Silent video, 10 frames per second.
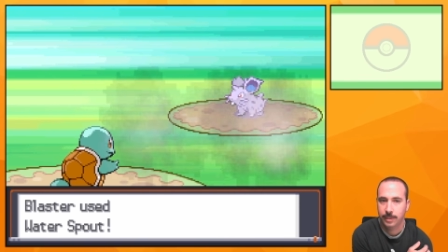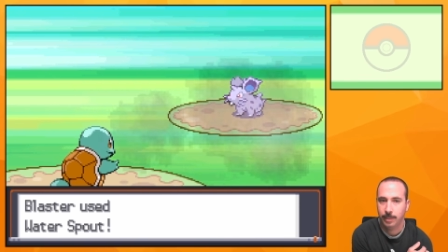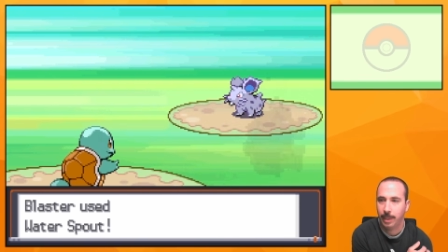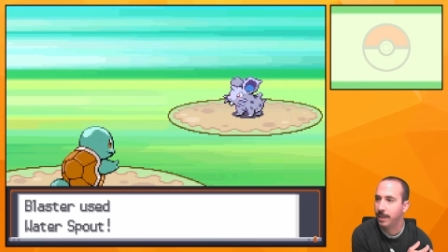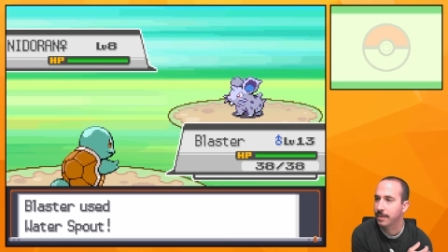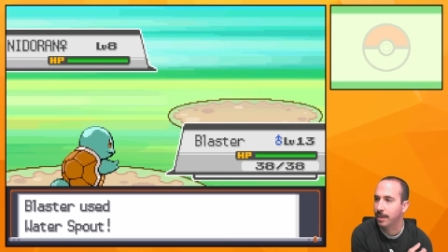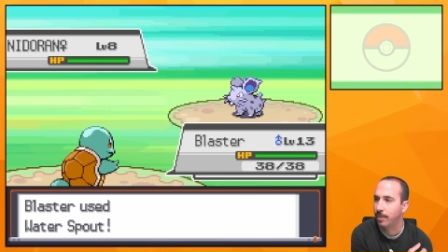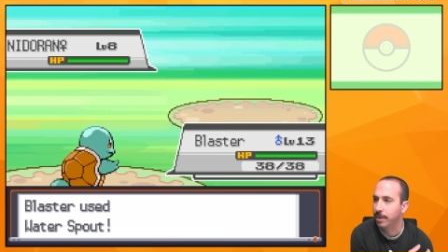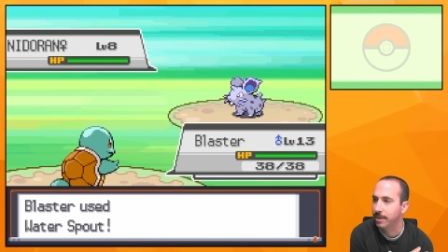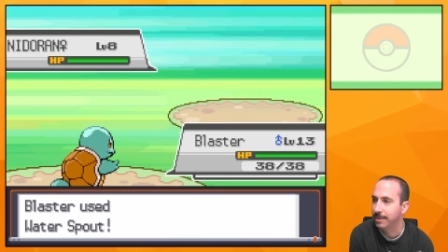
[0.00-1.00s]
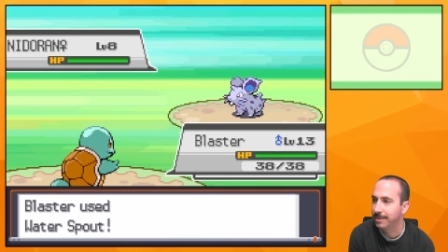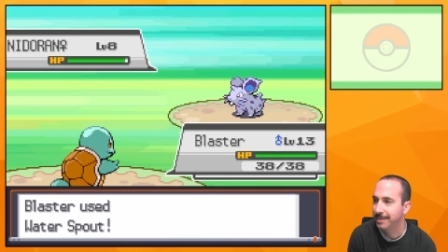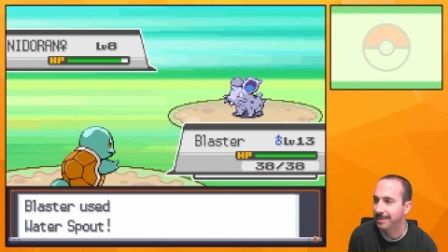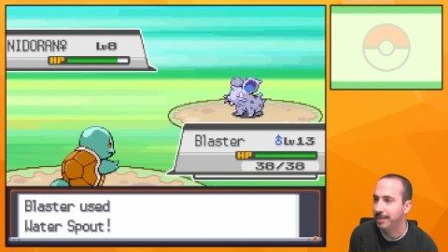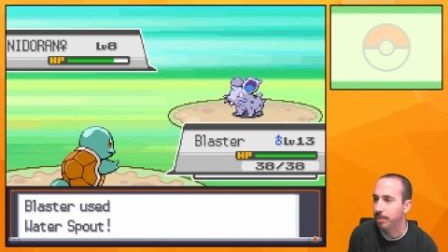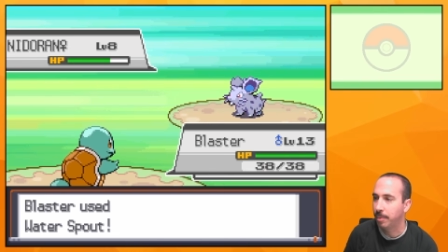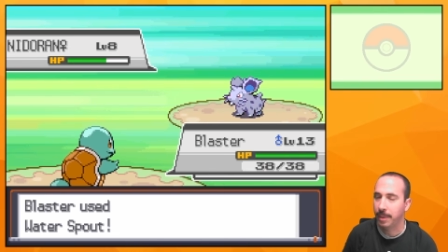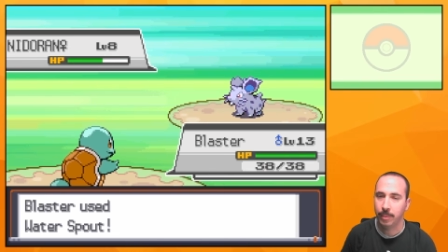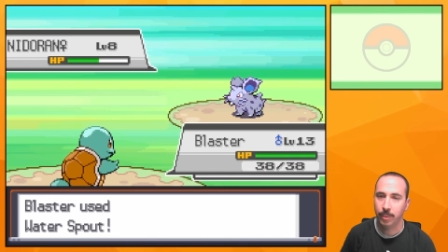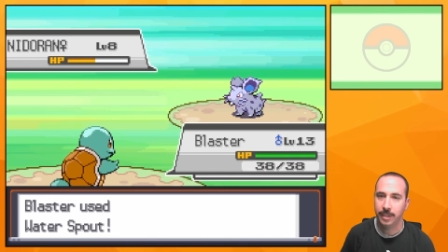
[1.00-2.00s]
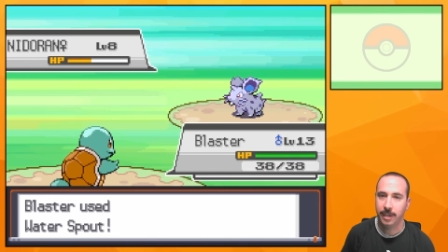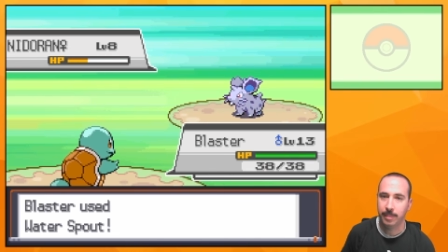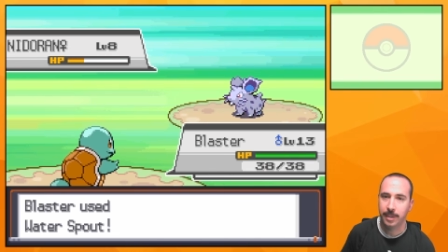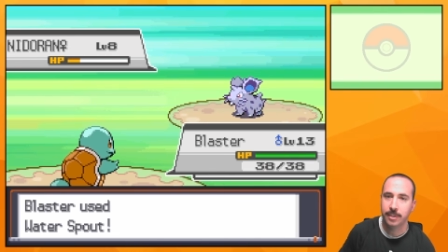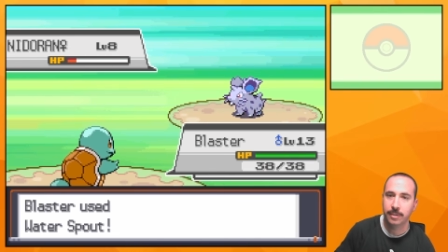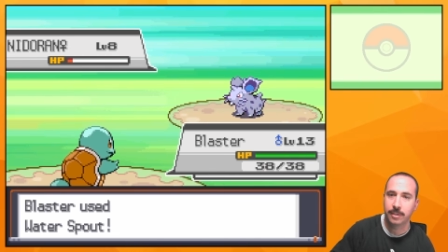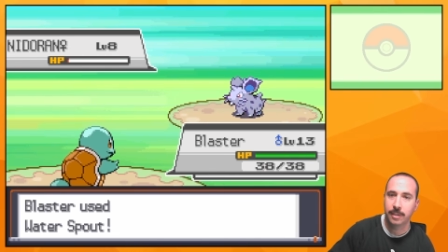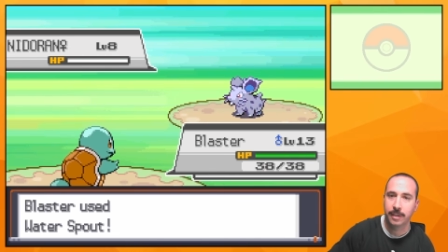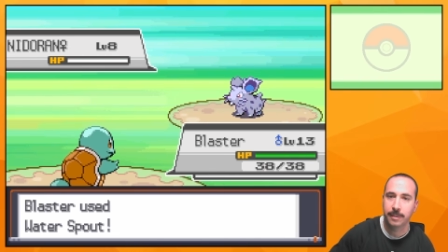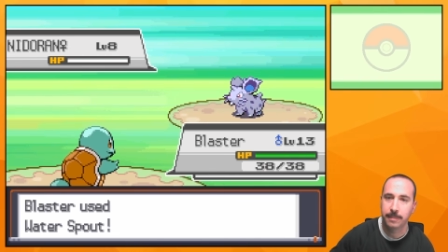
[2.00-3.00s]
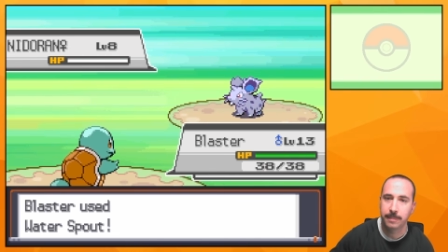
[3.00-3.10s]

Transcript: Mainly because I wanted to remember what the animation looked like.